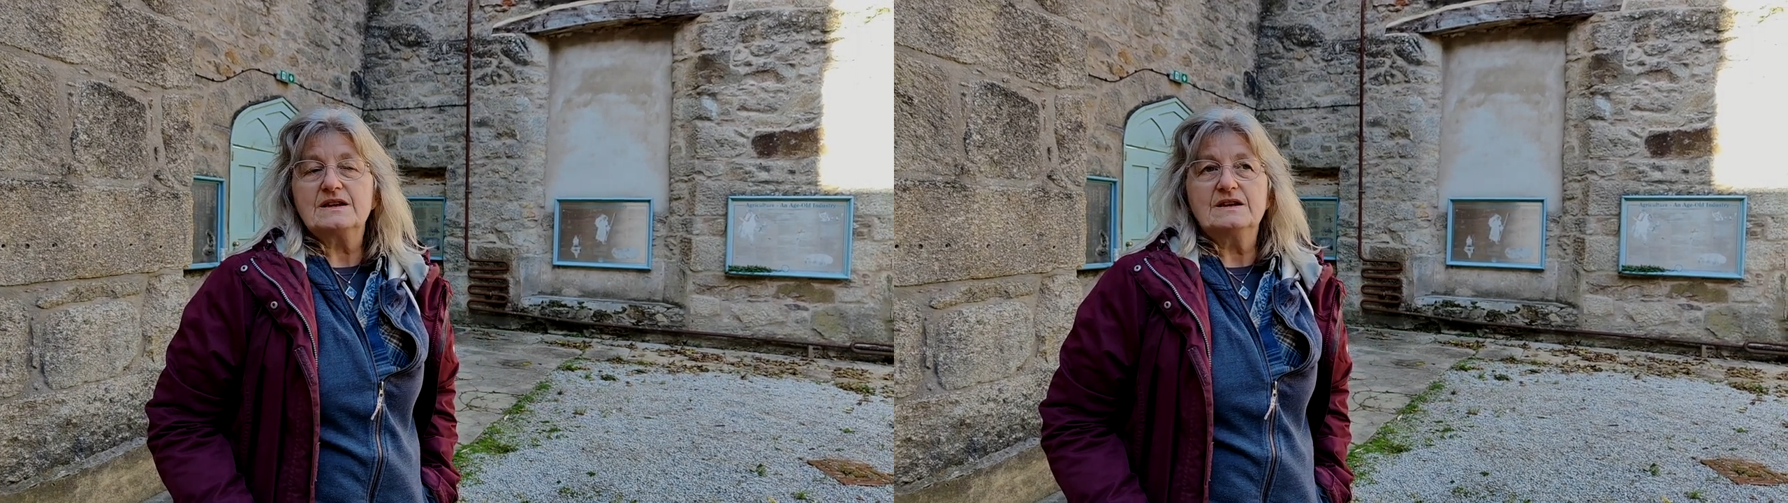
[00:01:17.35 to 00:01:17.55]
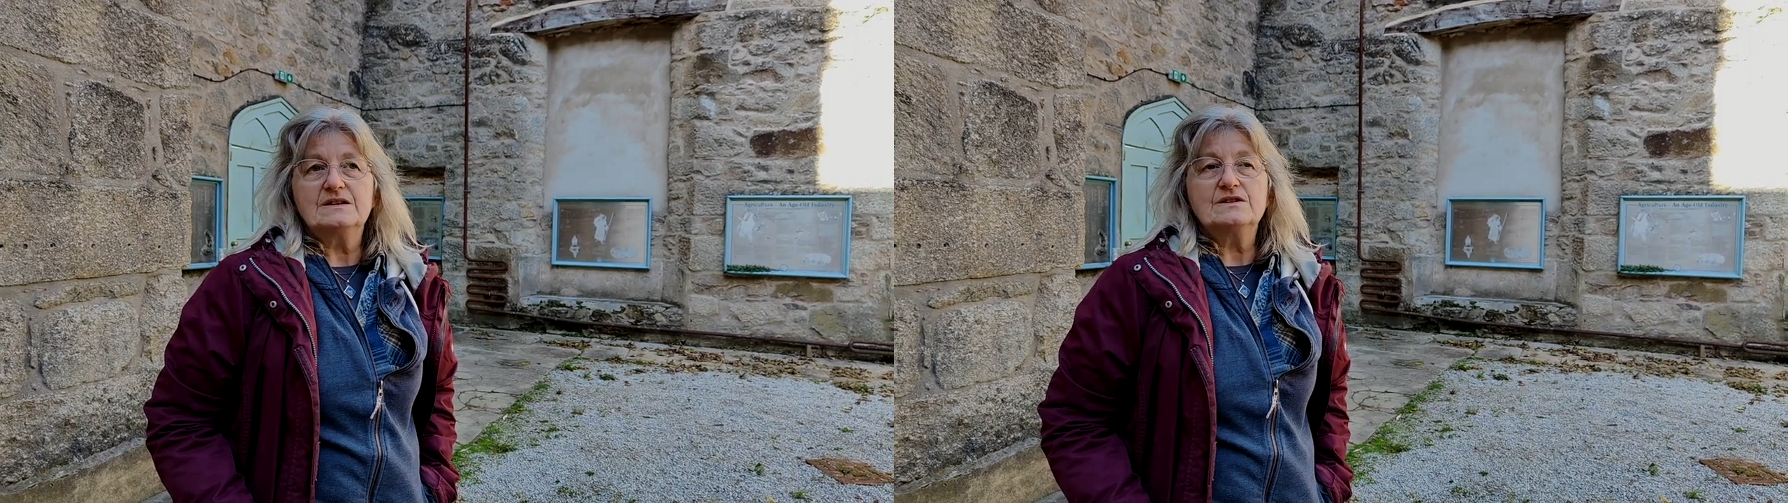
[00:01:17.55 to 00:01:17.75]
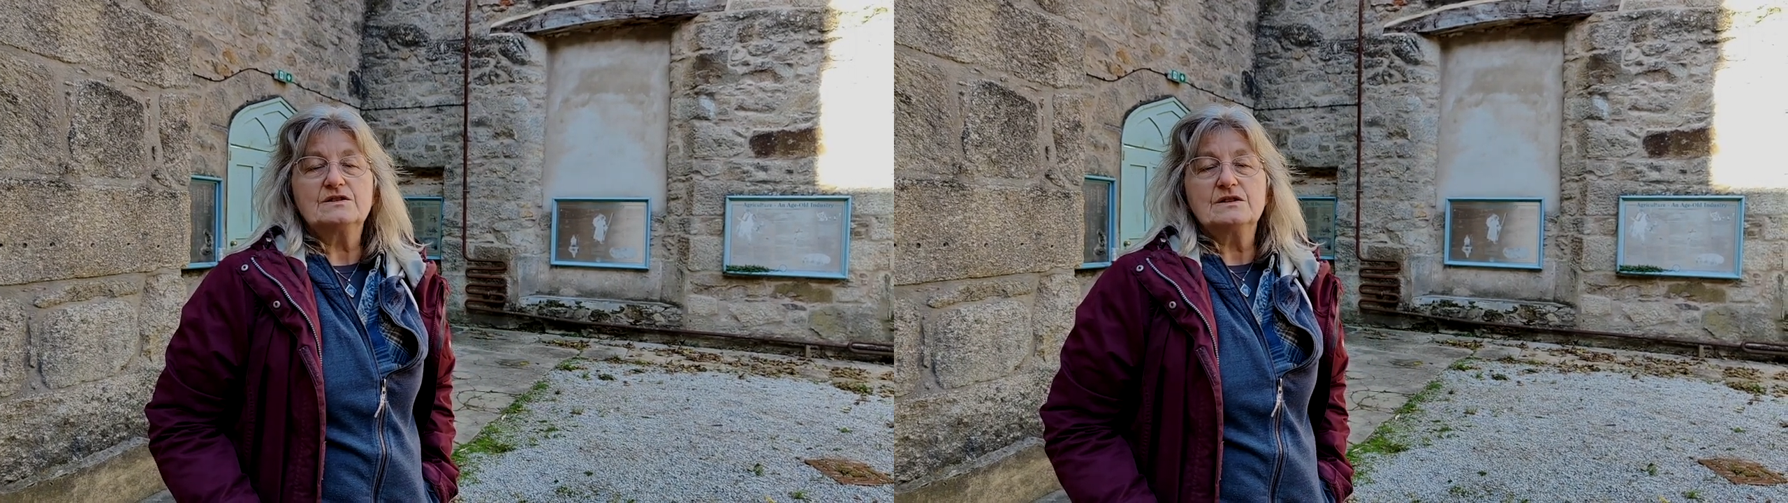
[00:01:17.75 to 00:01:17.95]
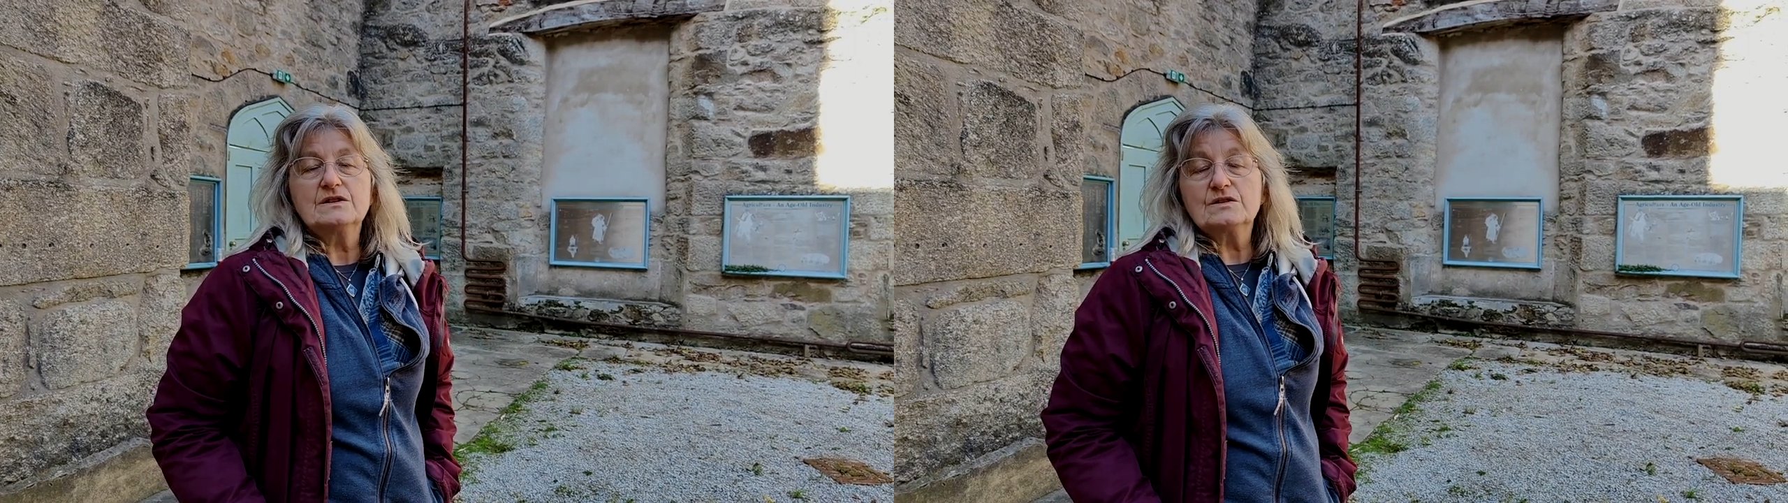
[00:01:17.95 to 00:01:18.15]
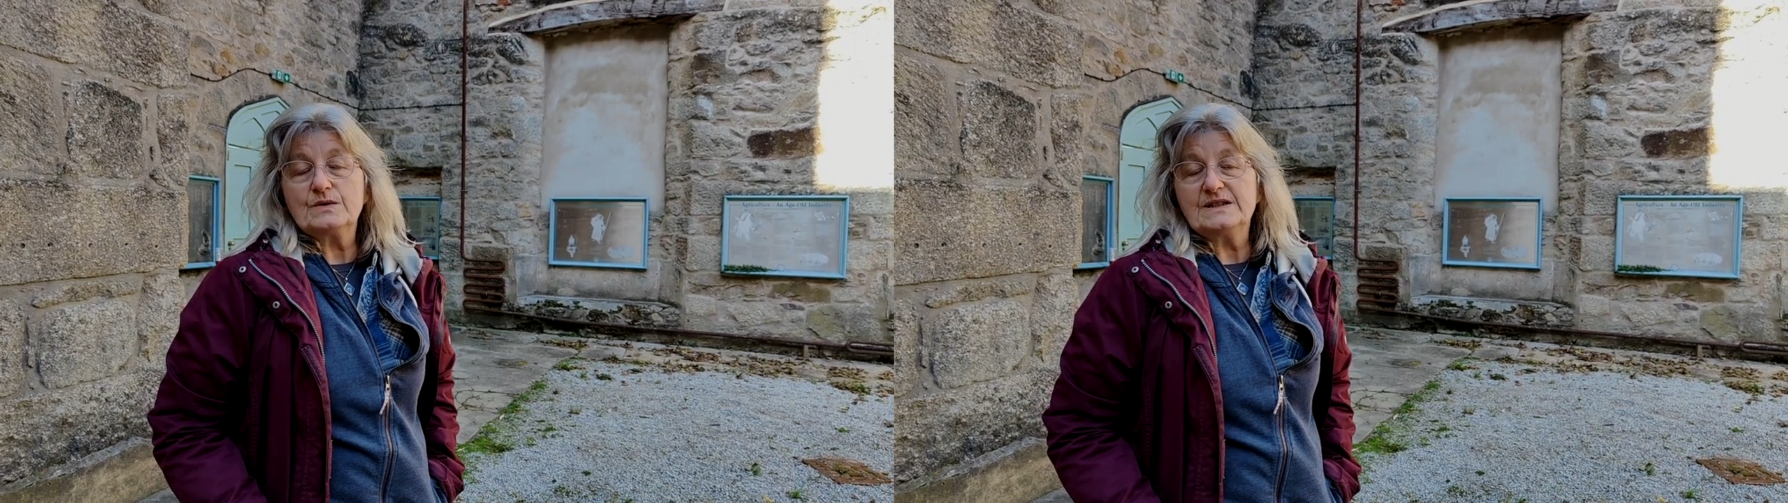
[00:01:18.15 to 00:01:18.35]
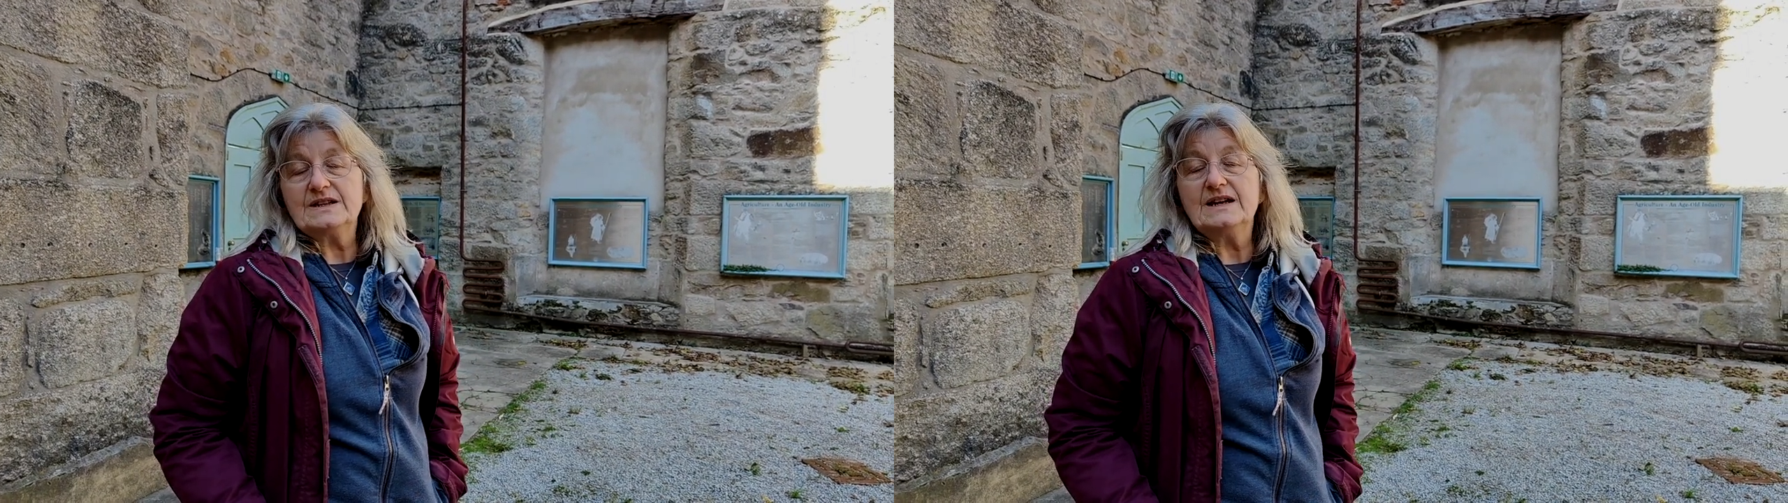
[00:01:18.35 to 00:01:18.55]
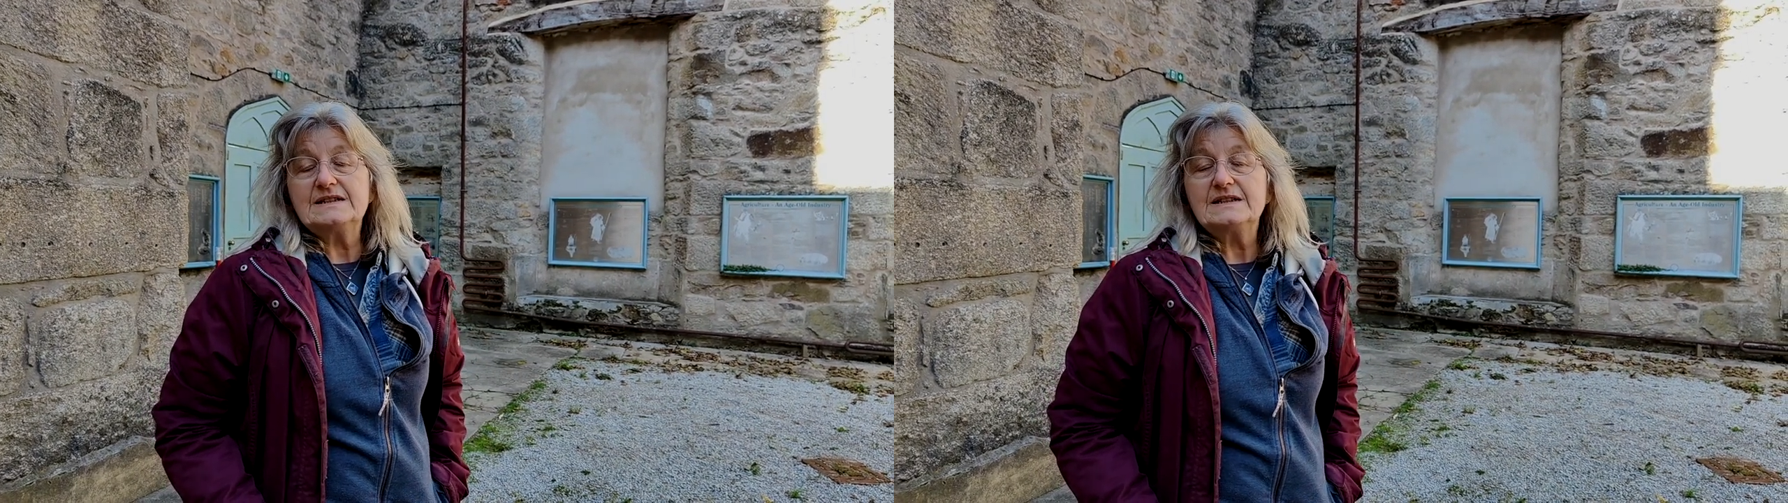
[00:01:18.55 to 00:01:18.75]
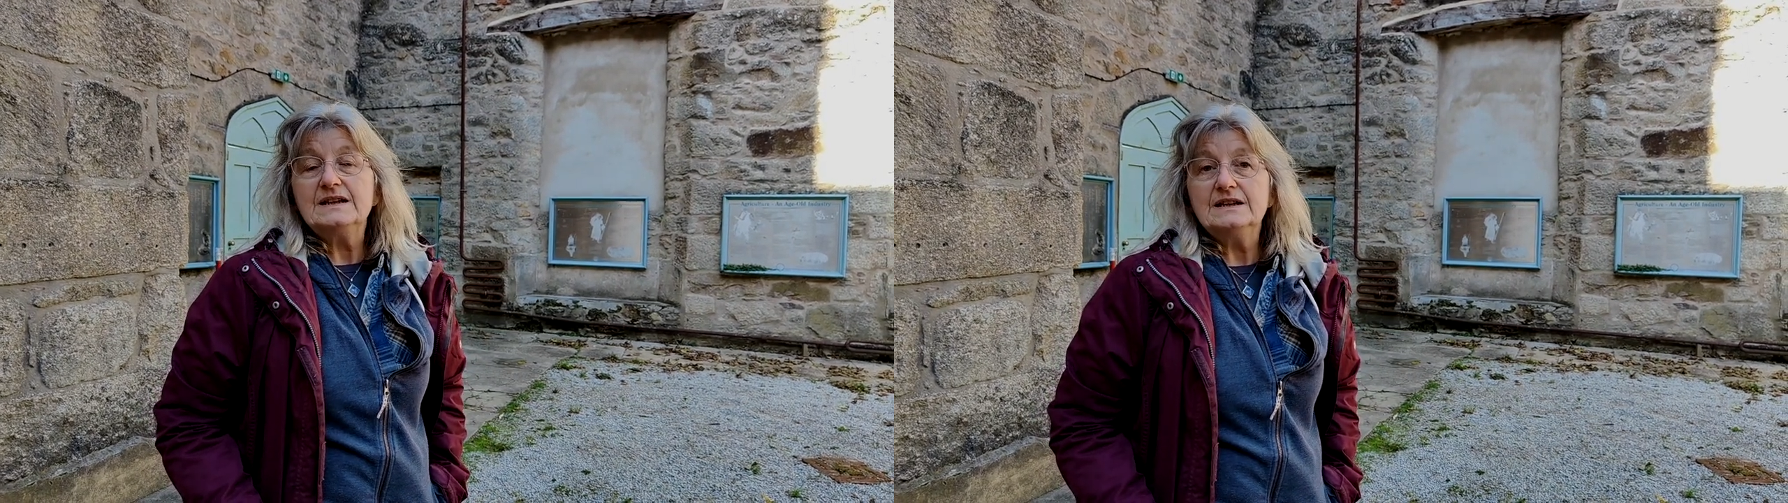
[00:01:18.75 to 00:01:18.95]
in twenty
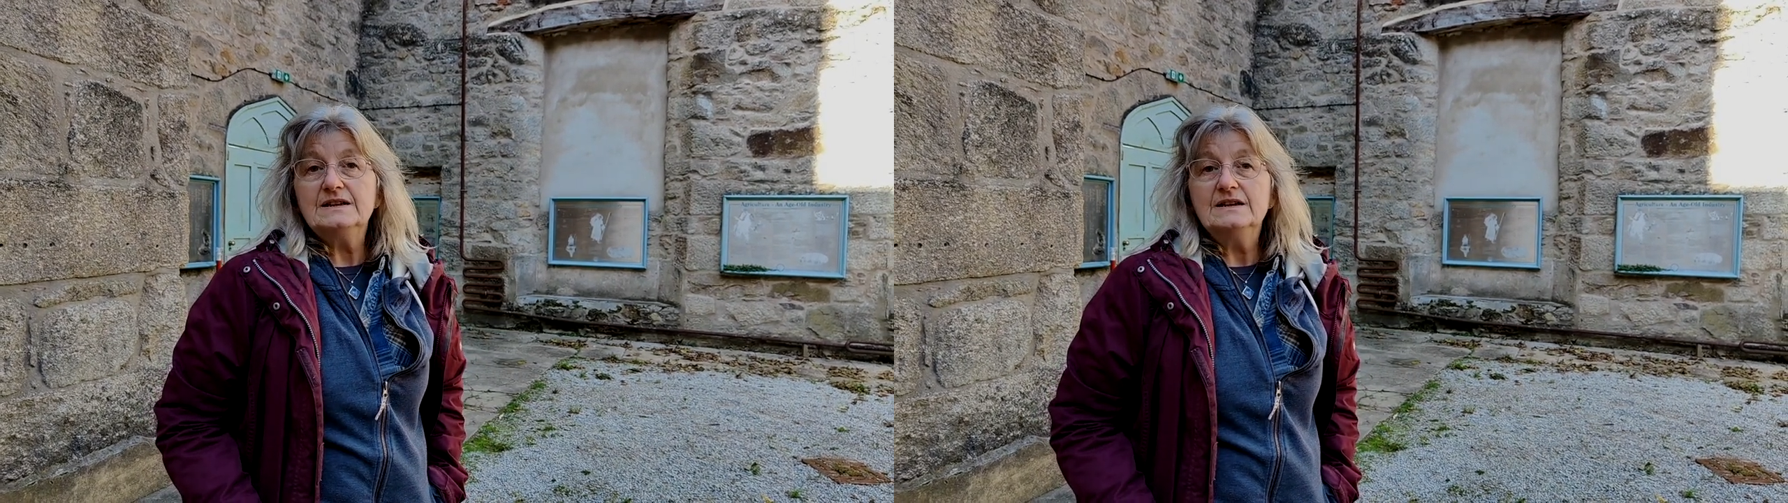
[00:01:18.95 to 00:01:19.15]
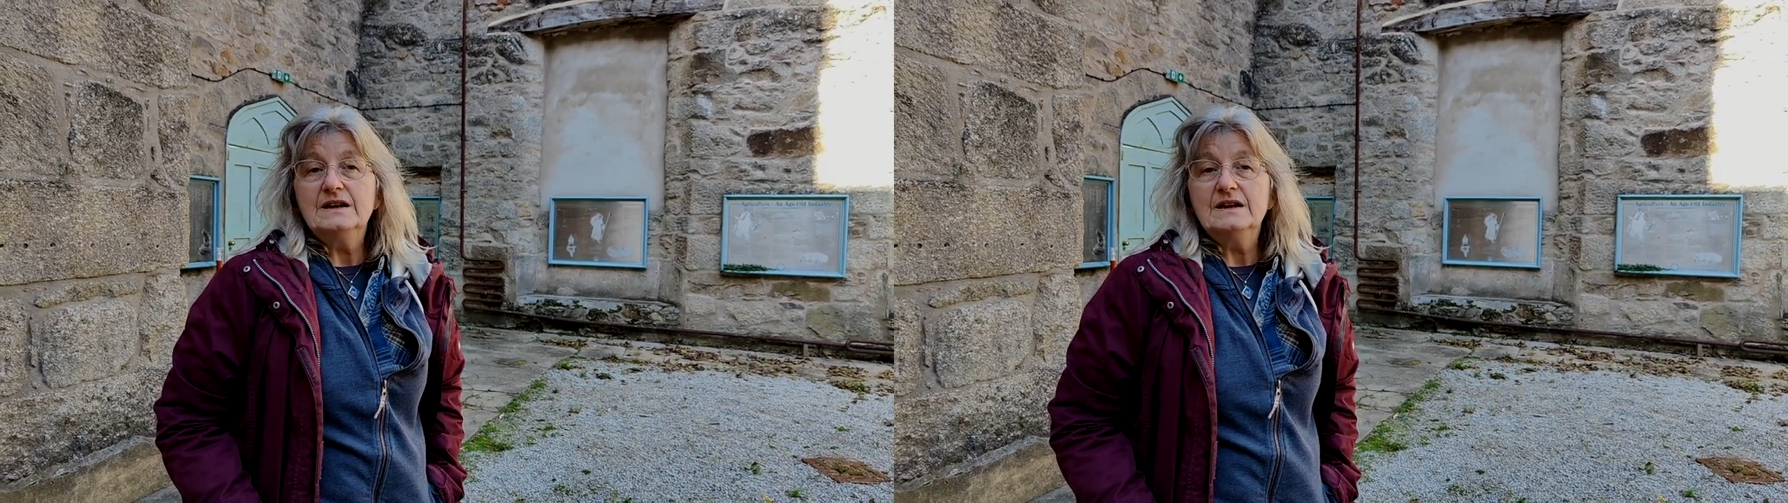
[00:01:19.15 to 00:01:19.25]
eighteen,